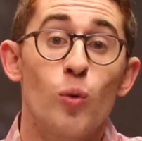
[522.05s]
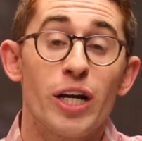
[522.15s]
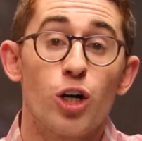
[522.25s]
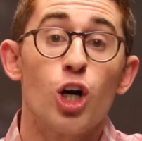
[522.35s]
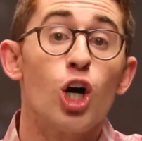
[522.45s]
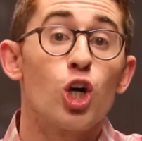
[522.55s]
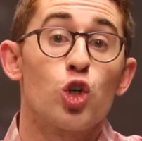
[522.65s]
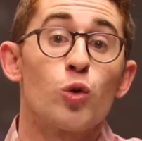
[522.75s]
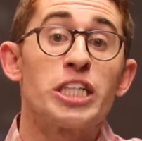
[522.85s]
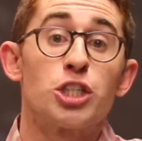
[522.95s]
We are
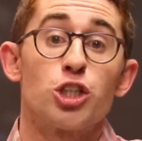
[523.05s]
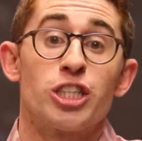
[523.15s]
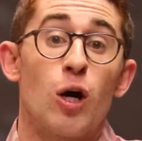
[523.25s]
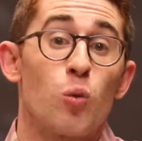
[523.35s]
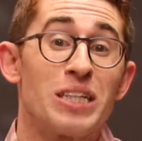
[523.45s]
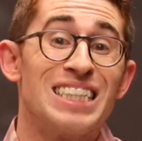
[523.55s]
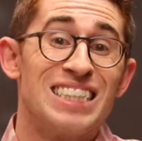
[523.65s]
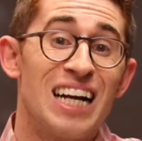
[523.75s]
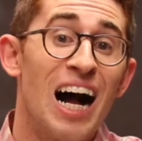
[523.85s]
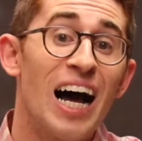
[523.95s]
creatures that were
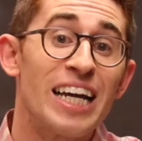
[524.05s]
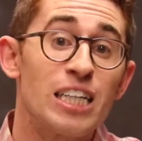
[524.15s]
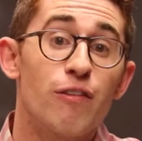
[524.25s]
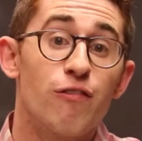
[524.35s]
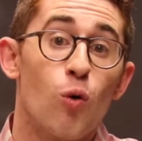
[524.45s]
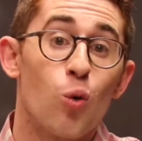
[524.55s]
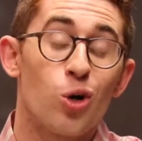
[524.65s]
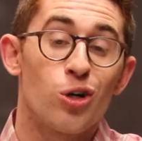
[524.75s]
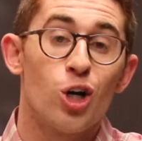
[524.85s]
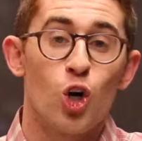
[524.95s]
designed
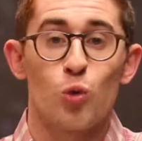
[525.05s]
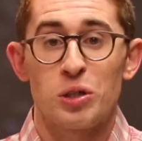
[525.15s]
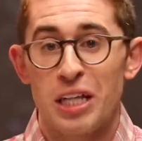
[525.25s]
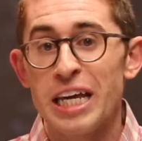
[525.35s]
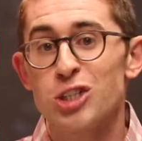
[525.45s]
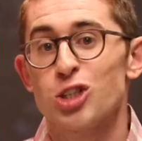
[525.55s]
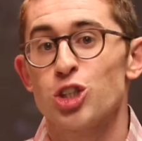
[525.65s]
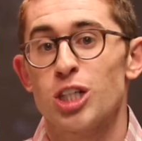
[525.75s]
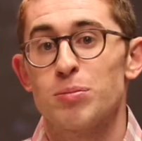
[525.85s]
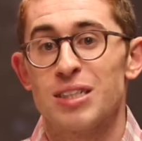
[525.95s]
for
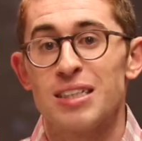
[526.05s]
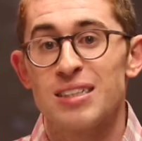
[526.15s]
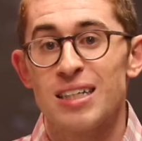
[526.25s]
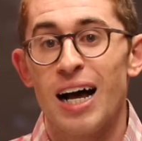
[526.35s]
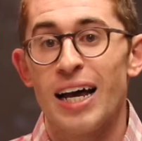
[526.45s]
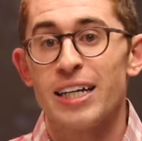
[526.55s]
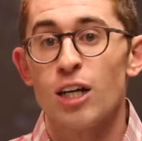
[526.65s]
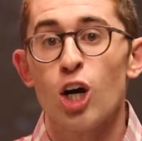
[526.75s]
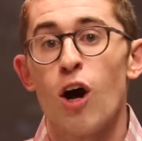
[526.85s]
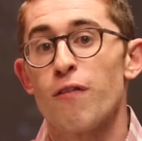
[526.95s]
relationships and
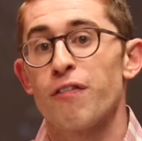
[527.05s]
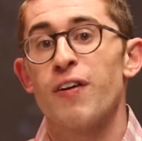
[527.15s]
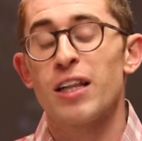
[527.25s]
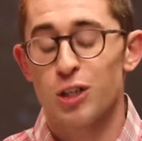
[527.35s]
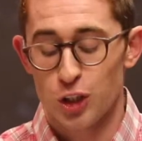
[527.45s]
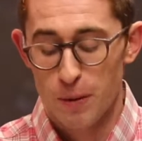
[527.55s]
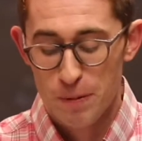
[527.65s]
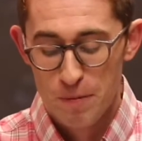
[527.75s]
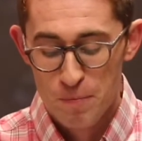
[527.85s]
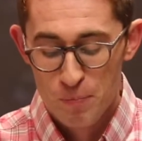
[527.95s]
designed for fellowship.